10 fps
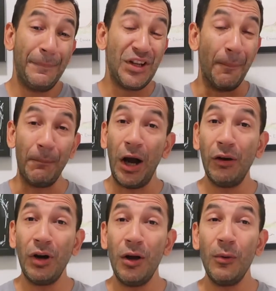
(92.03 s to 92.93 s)

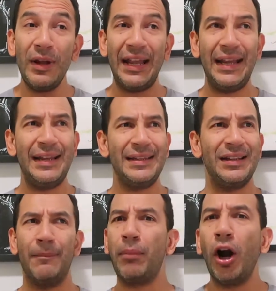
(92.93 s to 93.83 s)
Tomorrow
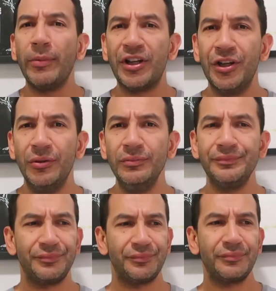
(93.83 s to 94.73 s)
is barbecue.
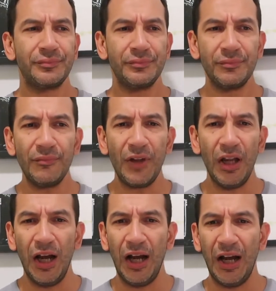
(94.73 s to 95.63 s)

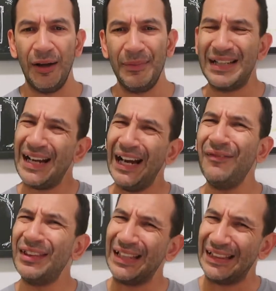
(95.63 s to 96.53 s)
It's kind
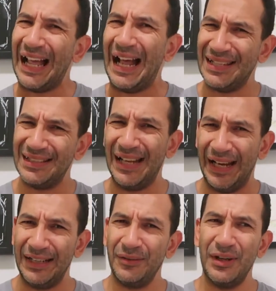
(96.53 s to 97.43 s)
of the last
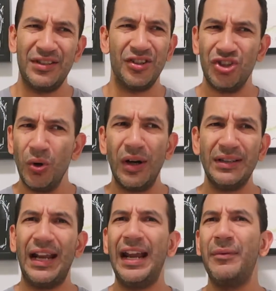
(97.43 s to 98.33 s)
day. It's a
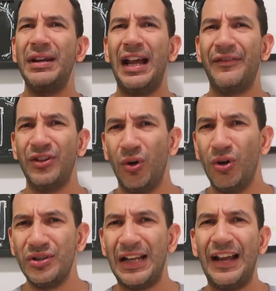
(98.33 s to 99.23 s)
short day. We have an
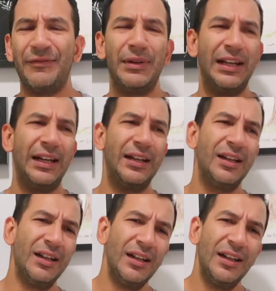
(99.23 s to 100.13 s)
all-staff meeting.
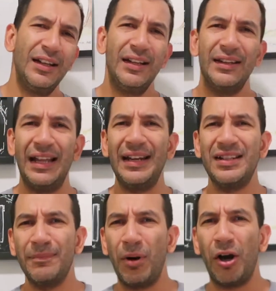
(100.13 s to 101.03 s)
Then
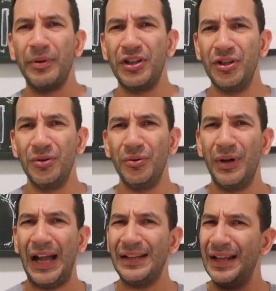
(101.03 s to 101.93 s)
there's a barbecue,
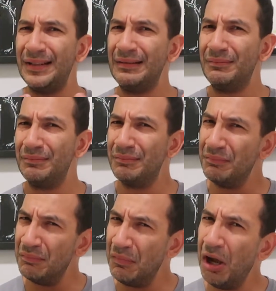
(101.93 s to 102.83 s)
and then
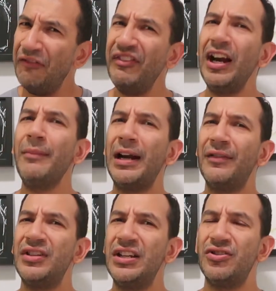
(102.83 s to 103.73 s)
a fair amount
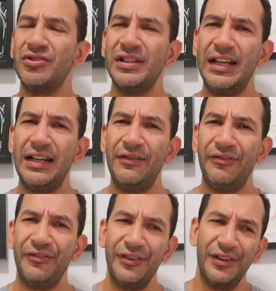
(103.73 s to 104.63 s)
of teachers
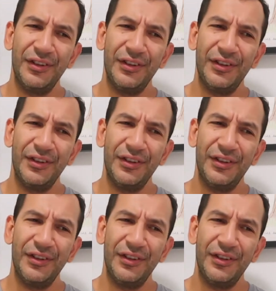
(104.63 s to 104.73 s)
leave,